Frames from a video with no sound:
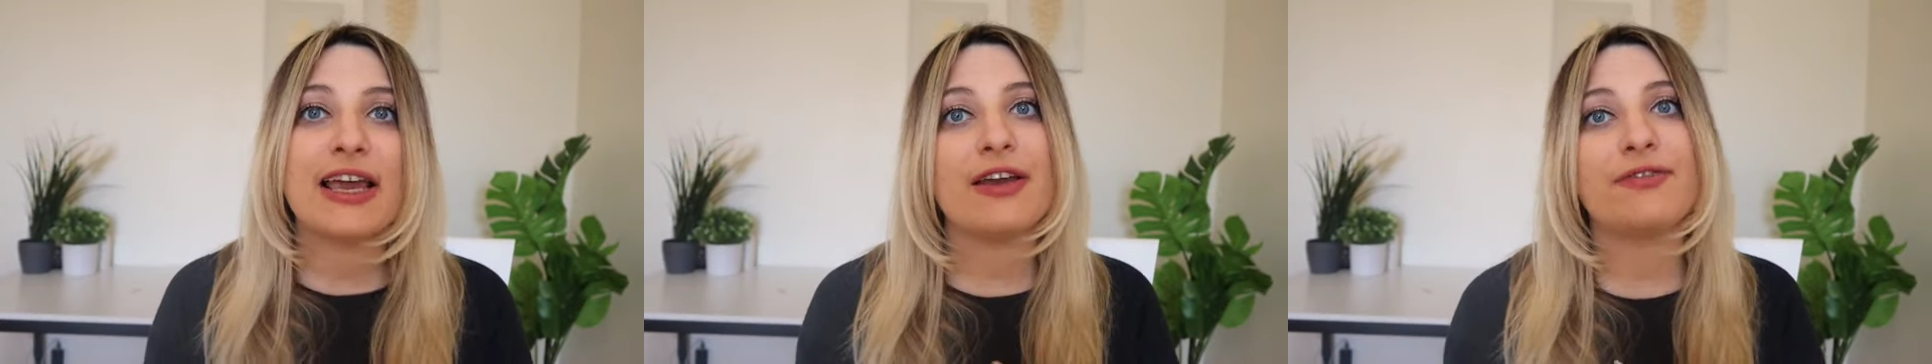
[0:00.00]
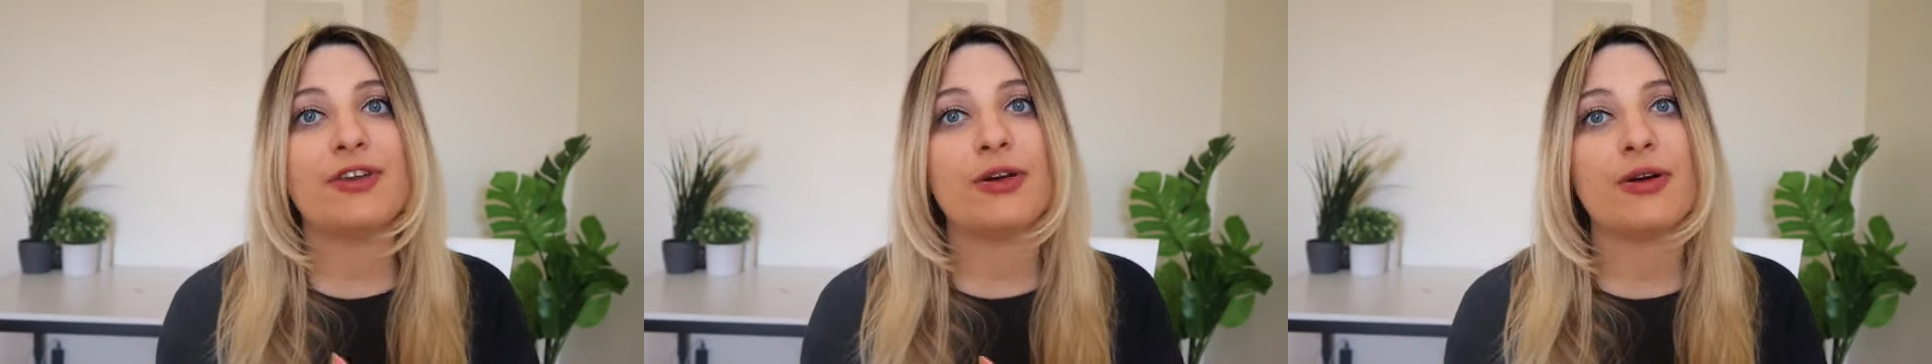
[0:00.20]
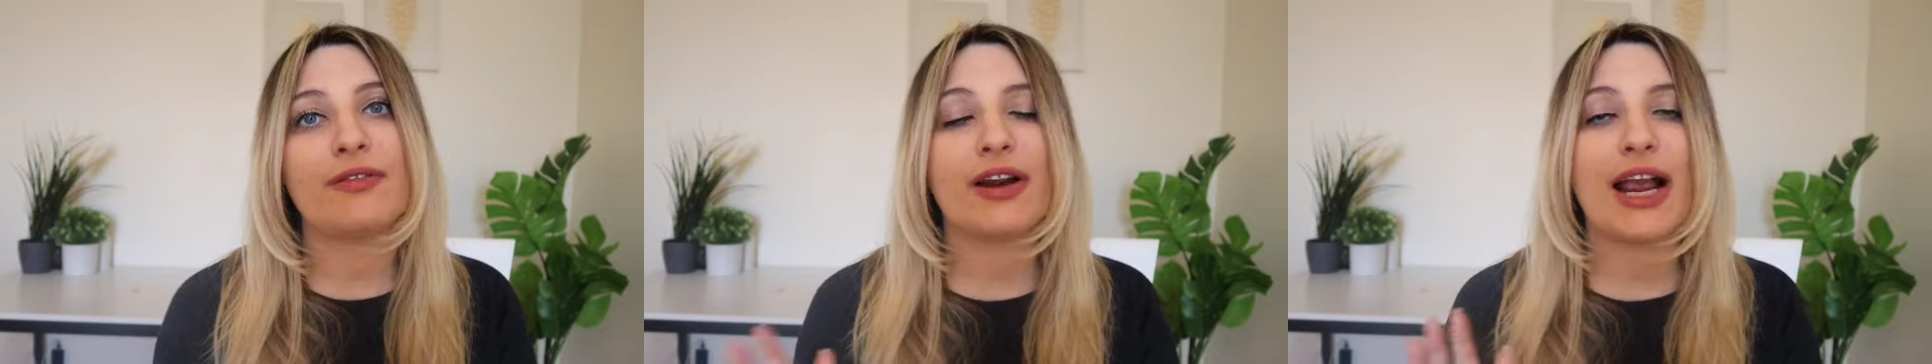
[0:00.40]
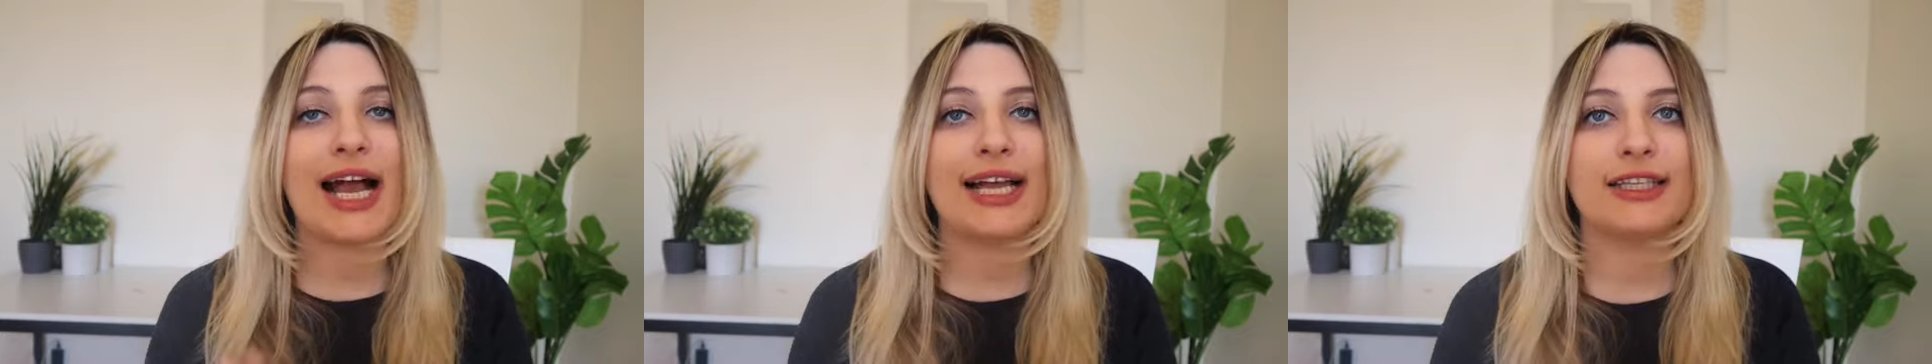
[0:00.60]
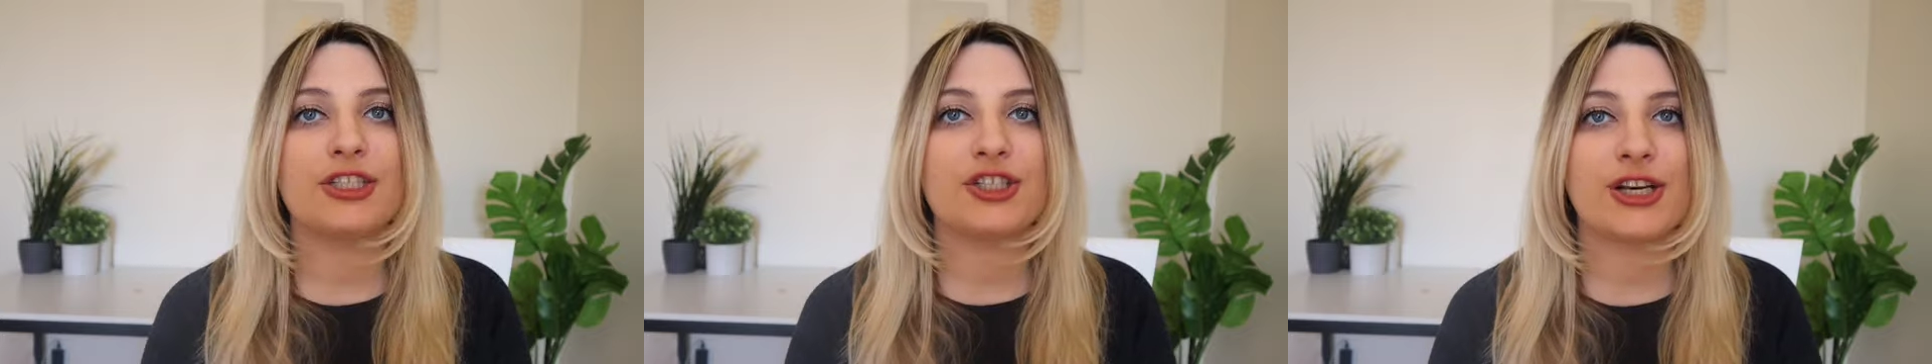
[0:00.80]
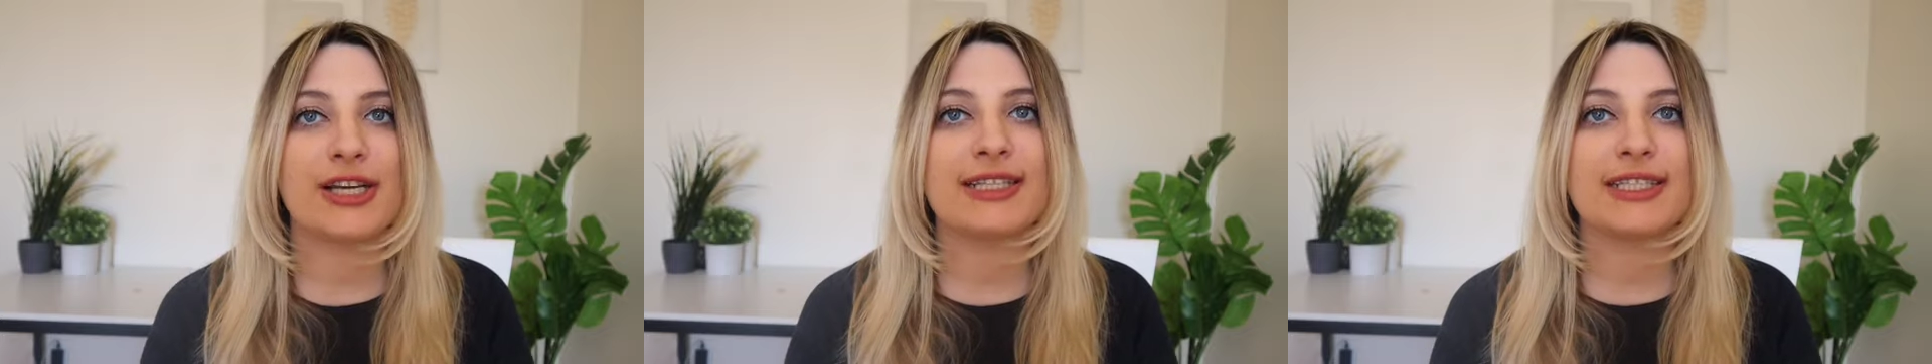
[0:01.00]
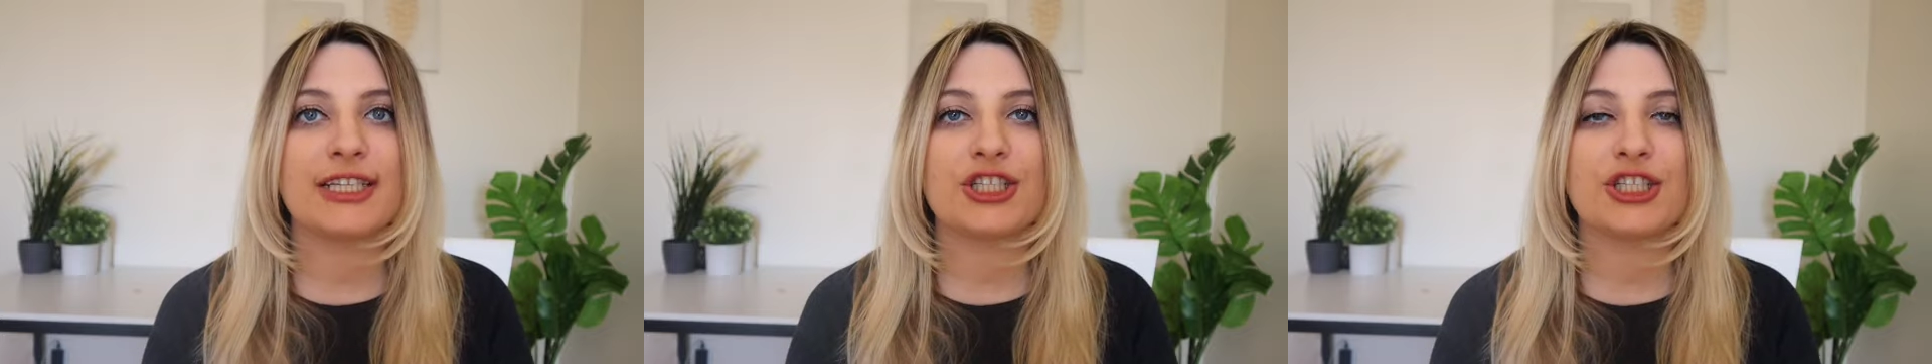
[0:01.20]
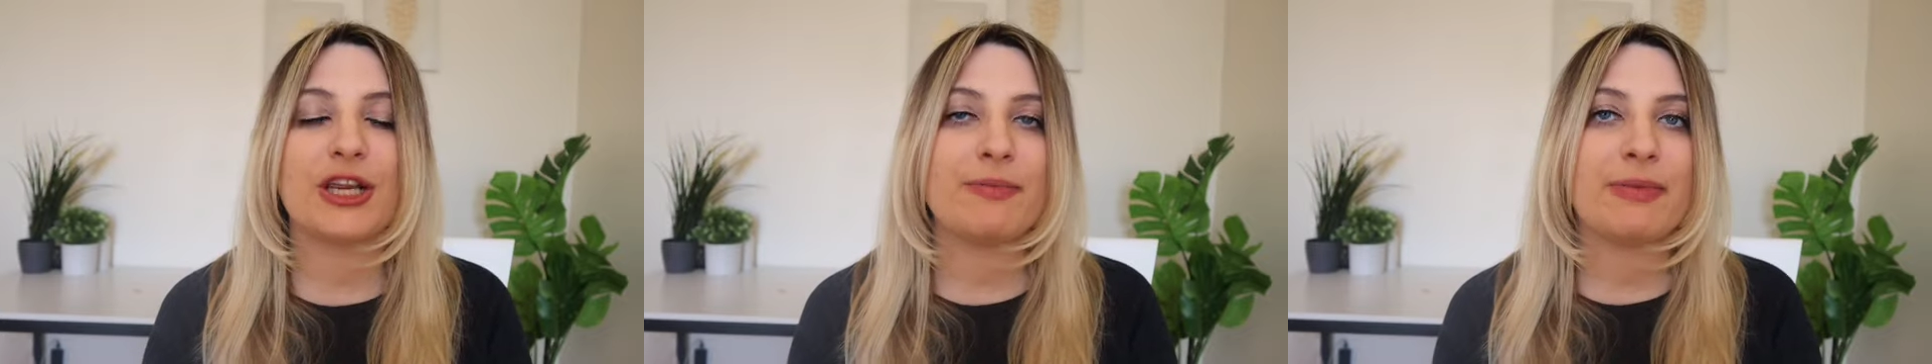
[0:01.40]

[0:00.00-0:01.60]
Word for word: If you ever had to transition